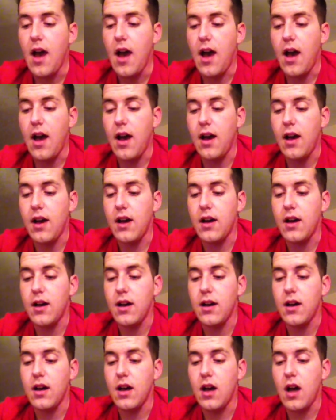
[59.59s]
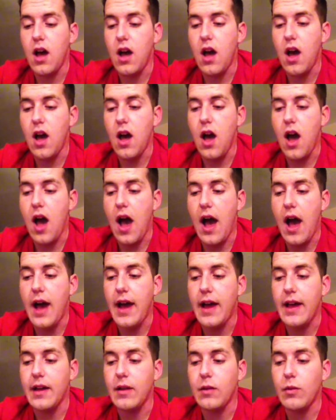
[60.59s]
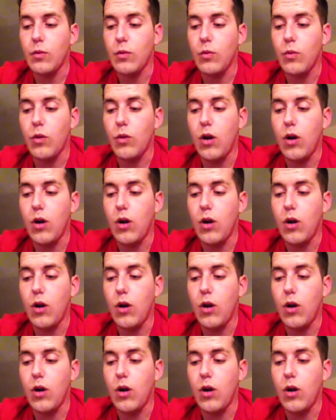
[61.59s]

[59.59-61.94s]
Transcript: I